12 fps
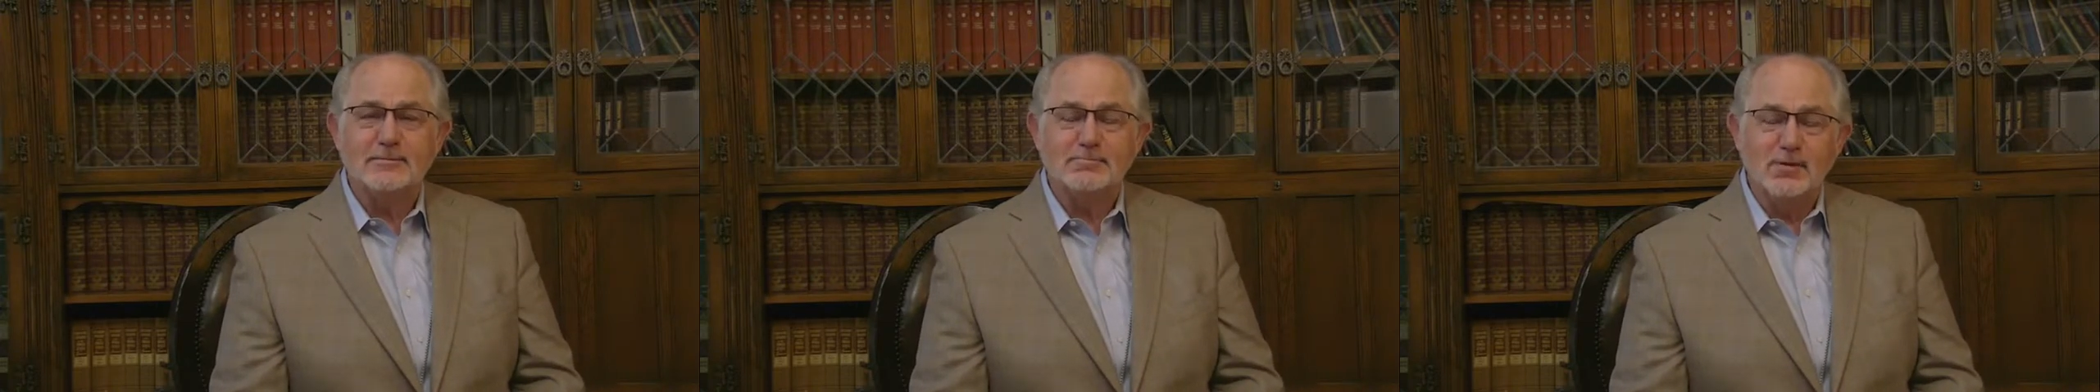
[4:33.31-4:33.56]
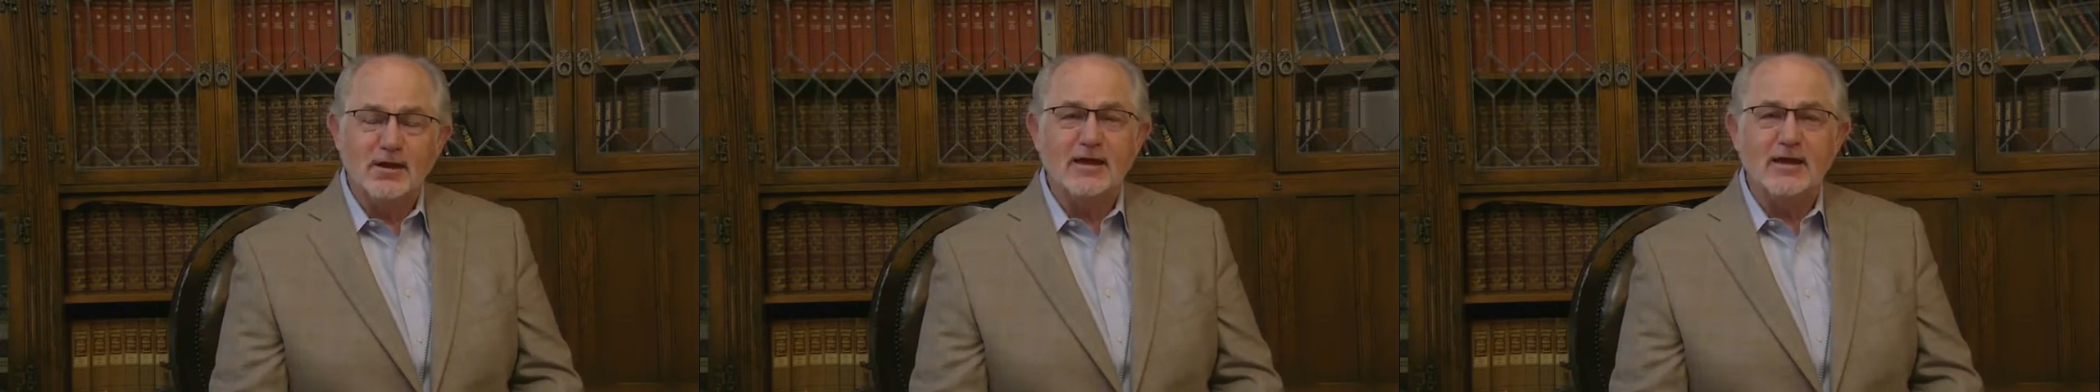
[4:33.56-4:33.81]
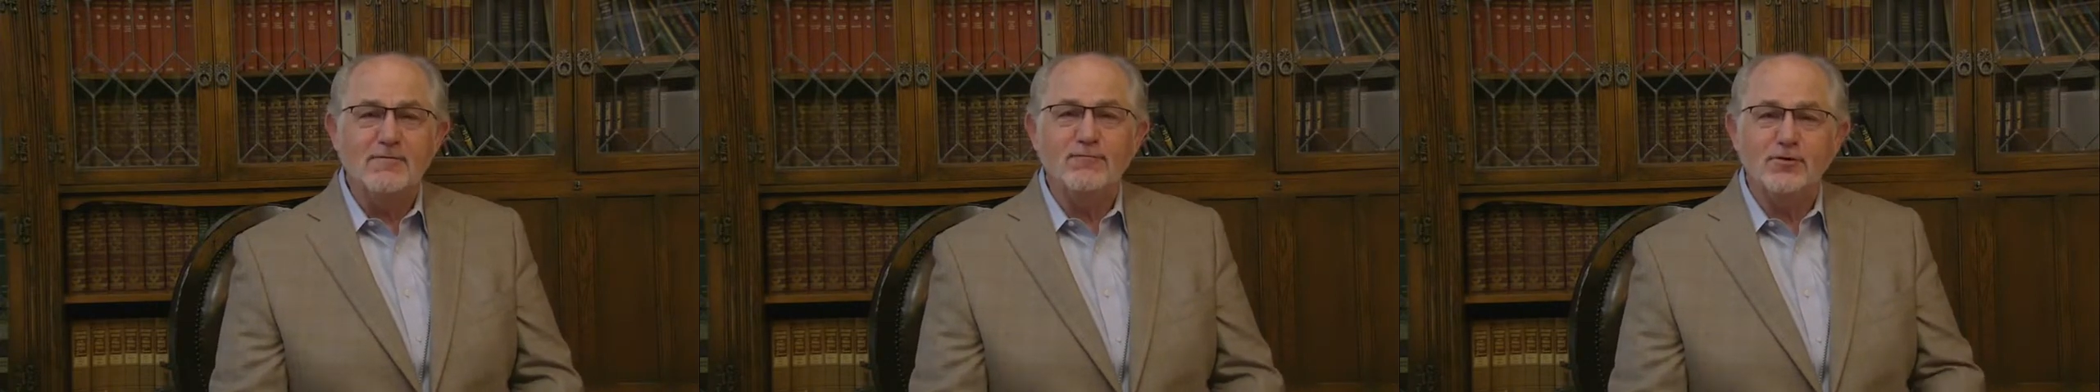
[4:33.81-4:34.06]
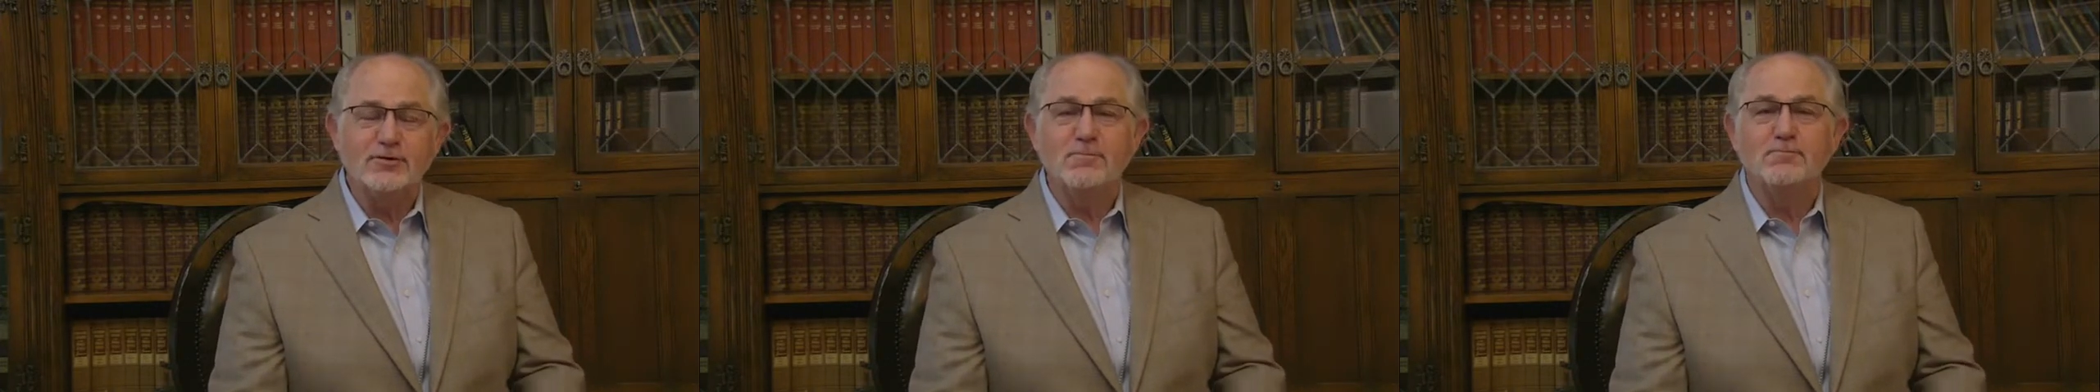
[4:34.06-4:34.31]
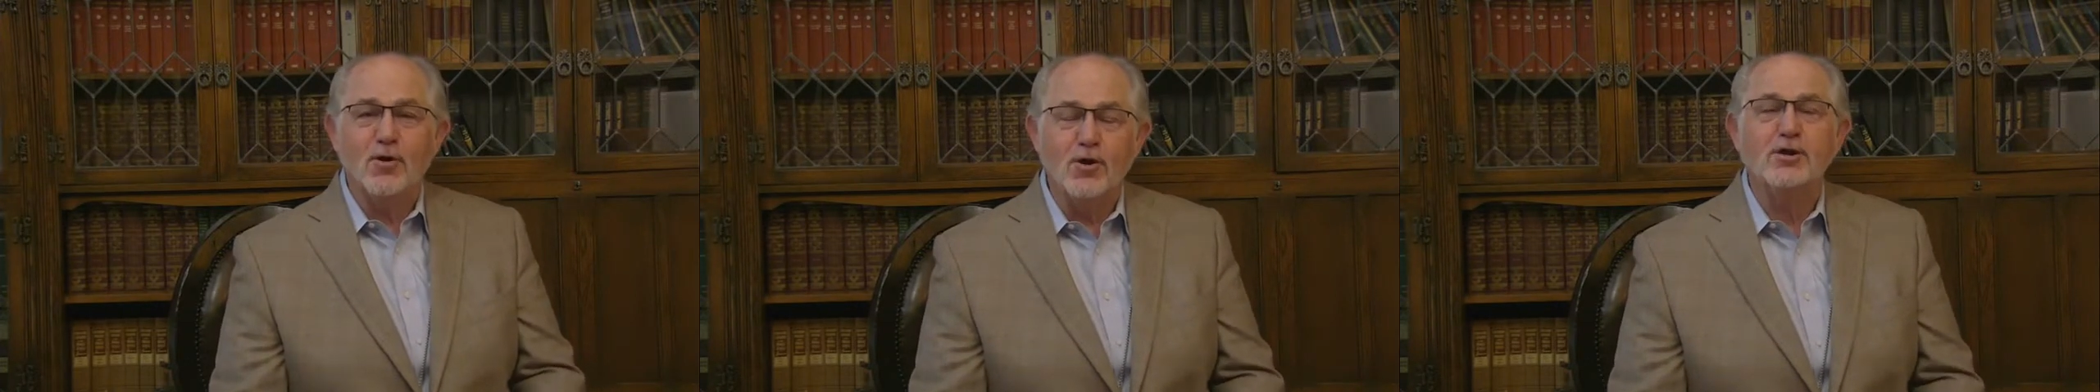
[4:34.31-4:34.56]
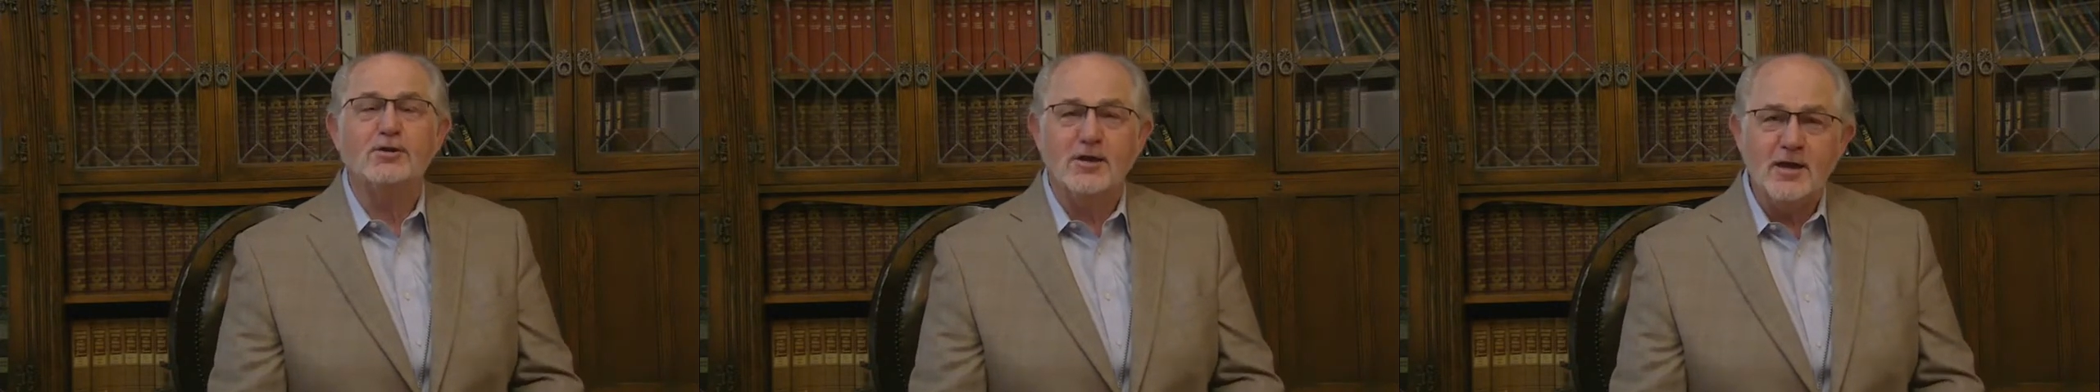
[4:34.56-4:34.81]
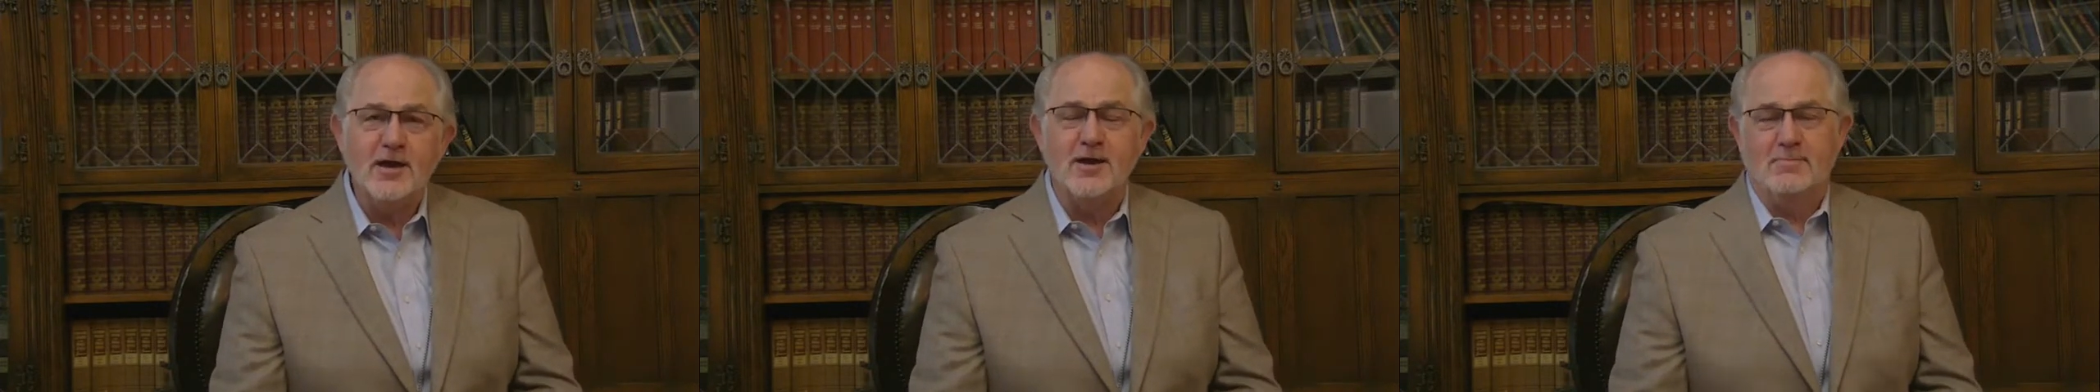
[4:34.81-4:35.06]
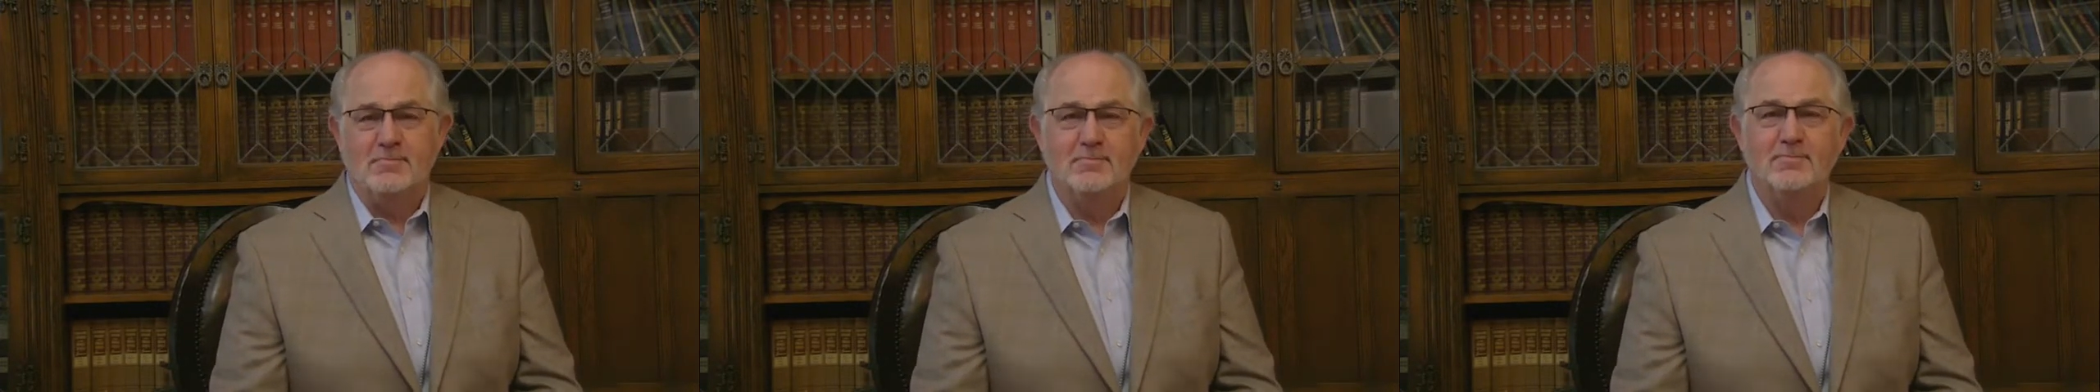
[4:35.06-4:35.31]
believe was important to
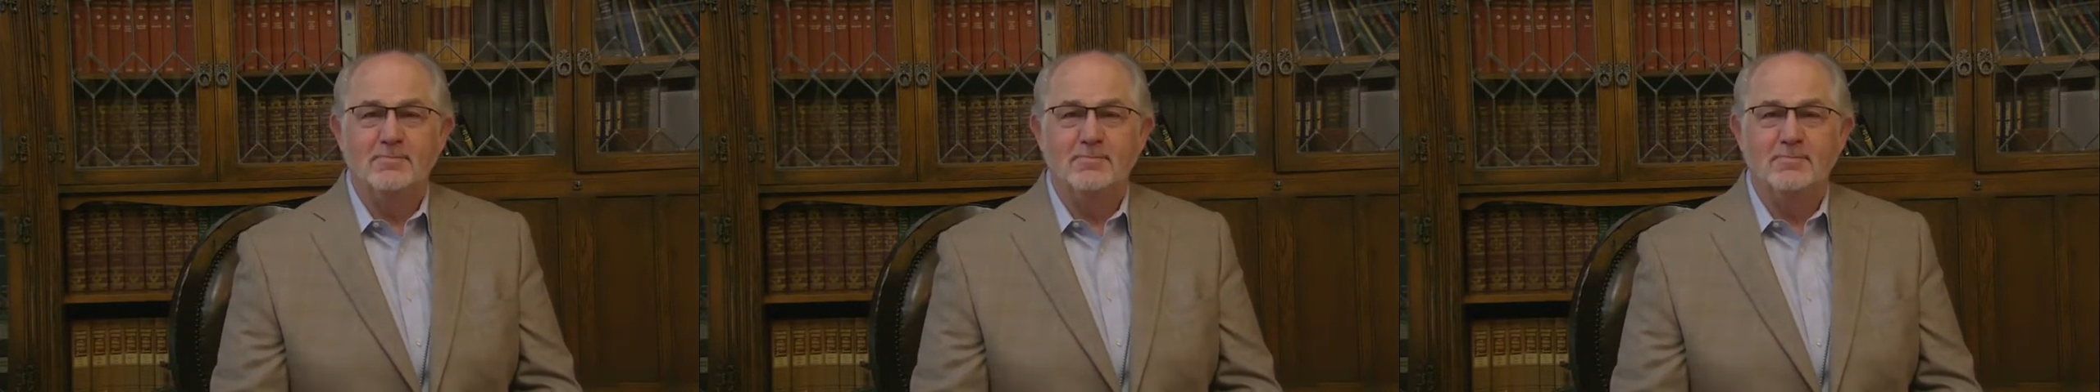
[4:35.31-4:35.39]
him.